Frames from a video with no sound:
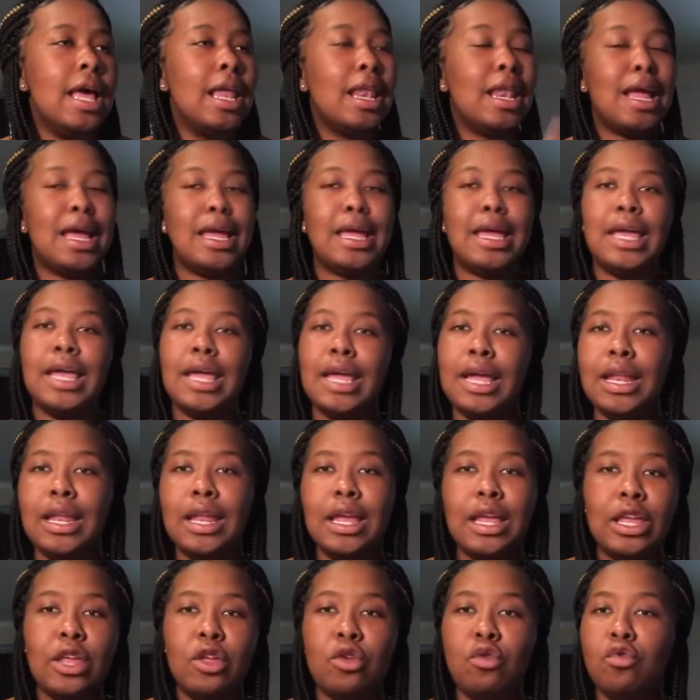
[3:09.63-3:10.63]
Like
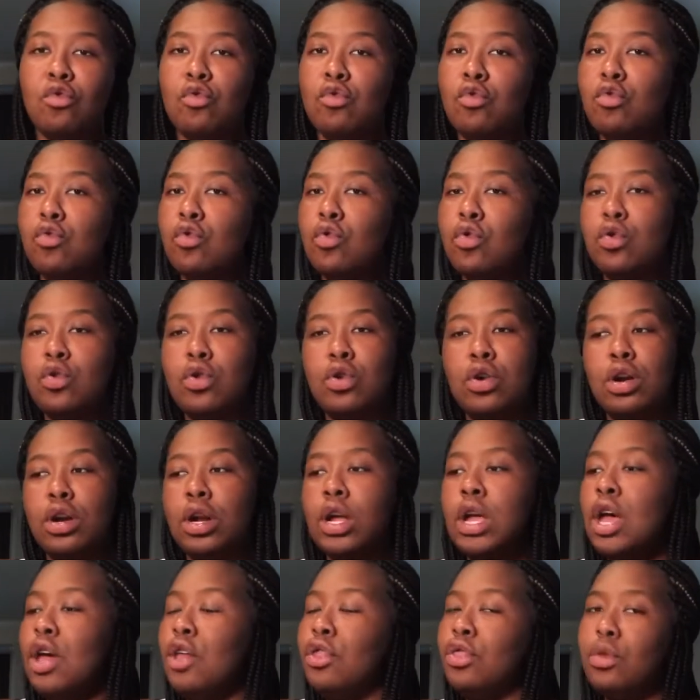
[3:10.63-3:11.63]
hitting you or